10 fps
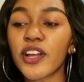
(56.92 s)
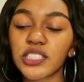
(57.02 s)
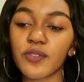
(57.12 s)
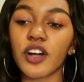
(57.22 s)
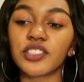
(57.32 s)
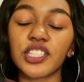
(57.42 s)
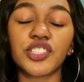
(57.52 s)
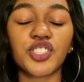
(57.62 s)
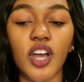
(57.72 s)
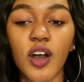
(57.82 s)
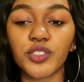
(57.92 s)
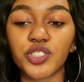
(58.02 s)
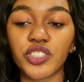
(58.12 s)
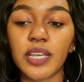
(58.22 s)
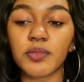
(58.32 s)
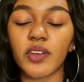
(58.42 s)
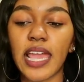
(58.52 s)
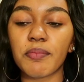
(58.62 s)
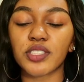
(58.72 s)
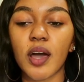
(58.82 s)
First of all, this show streamed
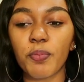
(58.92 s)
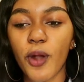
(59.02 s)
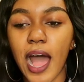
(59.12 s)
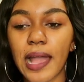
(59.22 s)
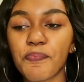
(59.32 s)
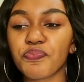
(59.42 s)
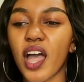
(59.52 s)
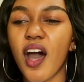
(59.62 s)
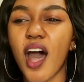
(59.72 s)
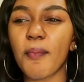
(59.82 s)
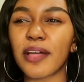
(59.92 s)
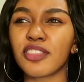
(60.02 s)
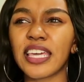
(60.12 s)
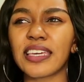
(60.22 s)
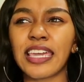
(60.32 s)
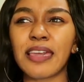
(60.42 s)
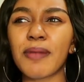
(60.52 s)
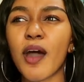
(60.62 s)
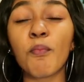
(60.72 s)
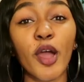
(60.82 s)
on Amazon Prime. I think it
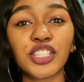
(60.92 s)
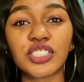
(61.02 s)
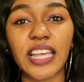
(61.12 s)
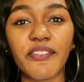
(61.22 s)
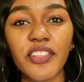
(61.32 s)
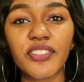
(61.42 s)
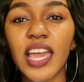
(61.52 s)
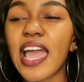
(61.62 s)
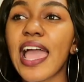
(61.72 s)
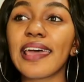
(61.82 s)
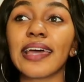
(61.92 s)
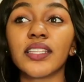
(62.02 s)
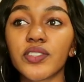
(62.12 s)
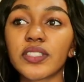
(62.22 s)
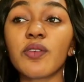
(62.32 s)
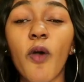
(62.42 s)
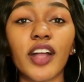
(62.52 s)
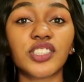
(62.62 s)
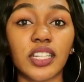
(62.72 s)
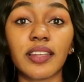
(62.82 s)
came out March 7th, and I literally
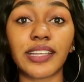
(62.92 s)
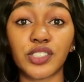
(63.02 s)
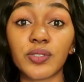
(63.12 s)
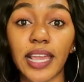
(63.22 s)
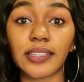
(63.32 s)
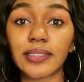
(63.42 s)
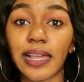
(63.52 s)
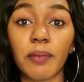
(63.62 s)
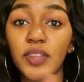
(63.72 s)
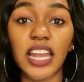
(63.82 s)
watched it in like 2 days. Like, I'm